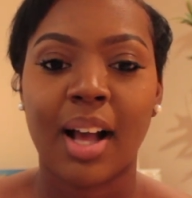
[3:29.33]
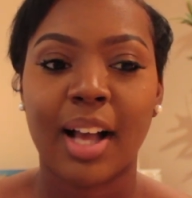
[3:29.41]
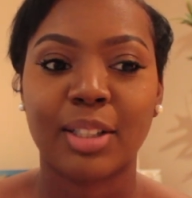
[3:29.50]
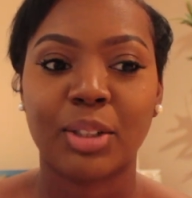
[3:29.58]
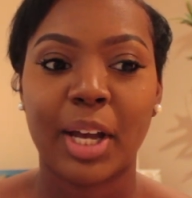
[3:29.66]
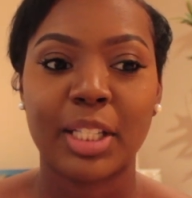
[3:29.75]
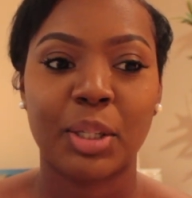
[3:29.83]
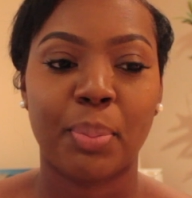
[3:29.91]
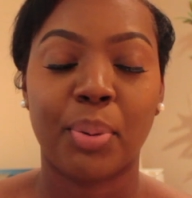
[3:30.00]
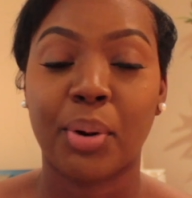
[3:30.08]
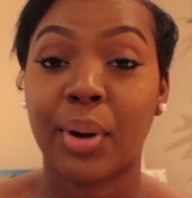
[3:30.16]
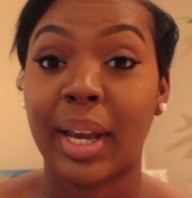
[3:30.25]
I started to
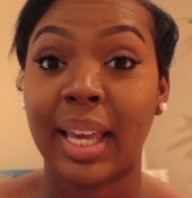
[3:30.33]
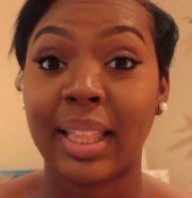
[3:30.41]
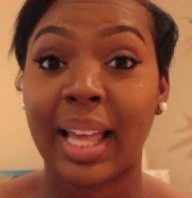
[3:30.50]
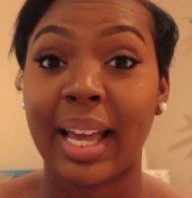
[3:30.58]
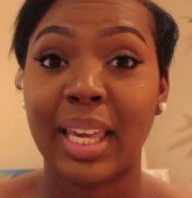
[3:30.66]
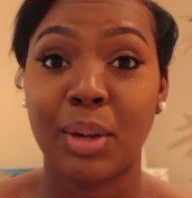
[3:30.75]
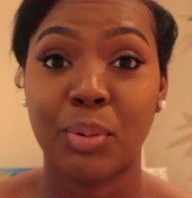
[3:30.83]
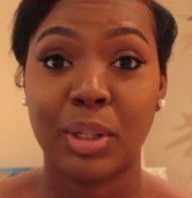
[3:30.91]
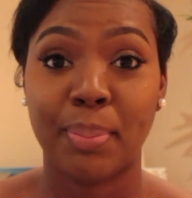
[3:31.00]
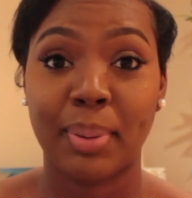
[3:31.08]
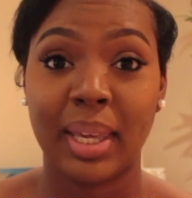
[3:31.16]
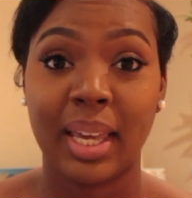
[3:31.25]
pray that he
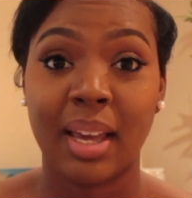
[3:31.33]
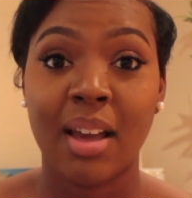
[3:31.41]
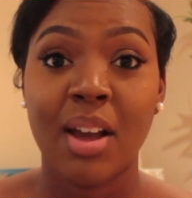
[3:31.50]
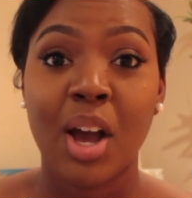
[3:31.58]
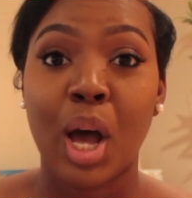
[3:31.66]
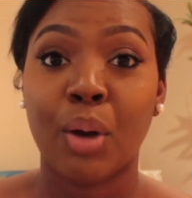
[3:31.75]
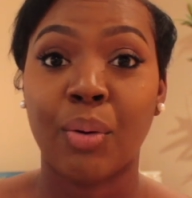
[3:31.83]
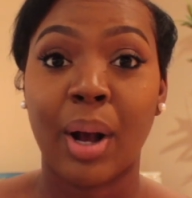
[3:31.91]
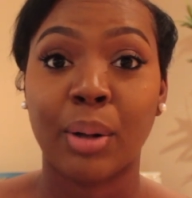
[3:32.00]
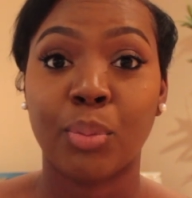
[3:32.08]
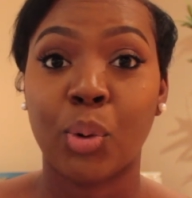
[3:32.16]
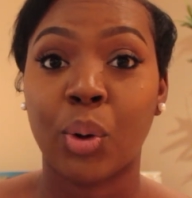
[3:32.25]
would be
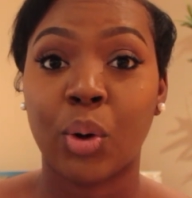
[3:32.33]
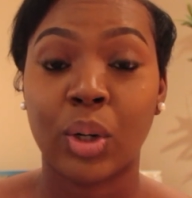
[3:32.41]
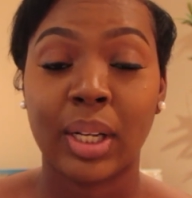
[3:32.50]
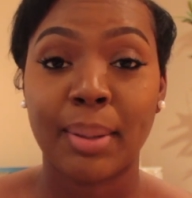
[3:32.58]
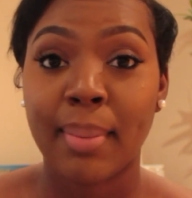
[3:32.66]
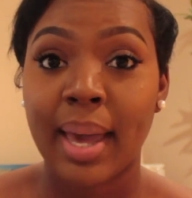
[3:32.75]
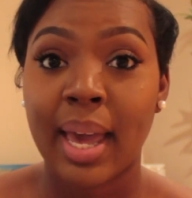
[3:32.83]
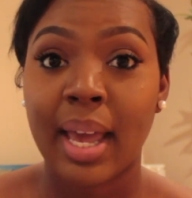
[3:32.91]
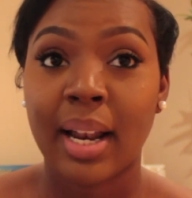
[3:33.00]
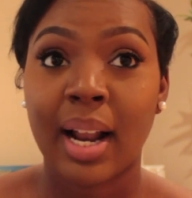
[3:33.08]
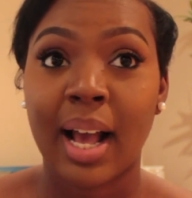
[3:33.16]
around more godly men.